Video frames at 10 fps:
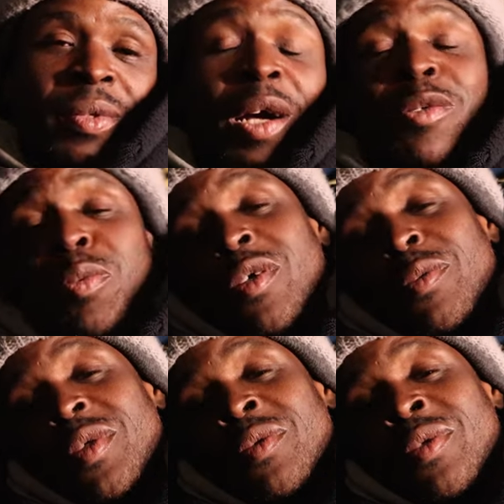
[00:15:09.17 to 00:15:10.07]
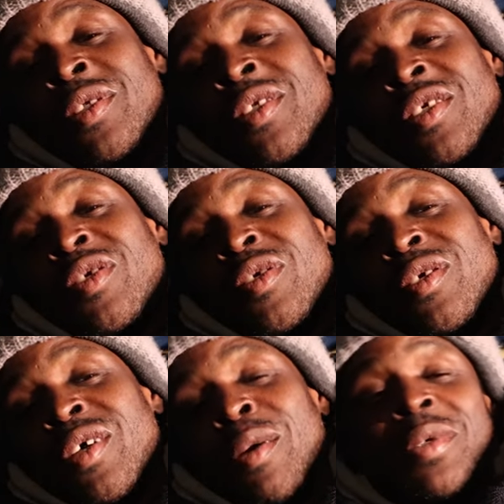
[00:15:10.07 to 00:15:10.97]
I was supposed to be doing it this
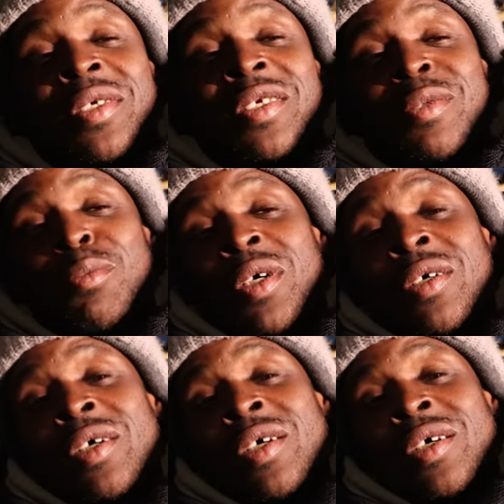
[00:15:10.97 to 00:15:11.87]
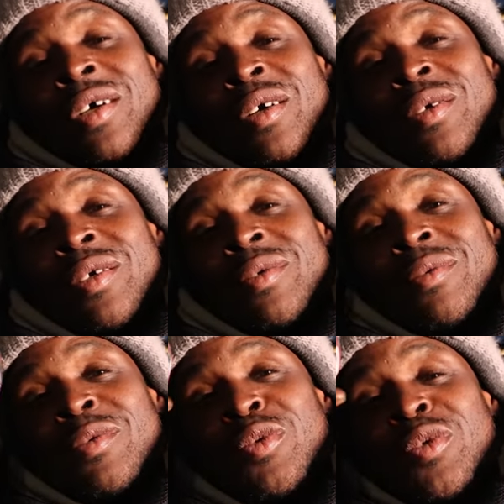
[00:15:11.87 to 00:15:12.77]
year. I mean, this month, uh,
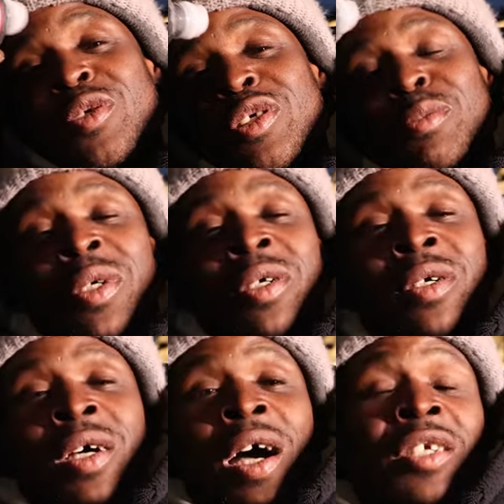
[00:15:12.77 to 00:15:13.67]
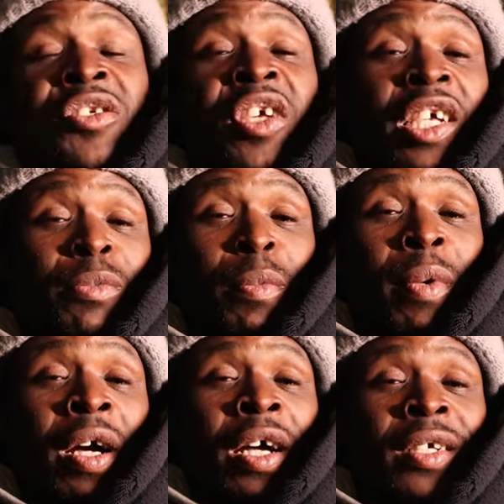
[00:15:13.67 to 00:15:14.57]
New Year's, but I changed my
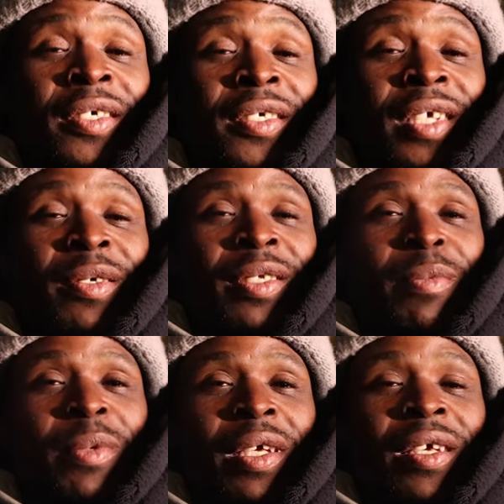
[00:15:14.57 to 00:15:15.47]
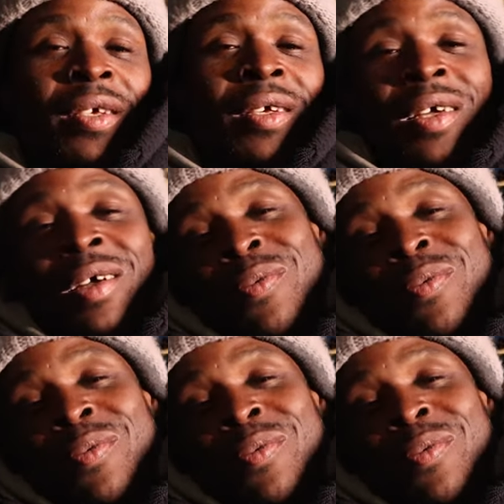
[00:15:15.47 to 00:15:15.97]
mind because I was like, man.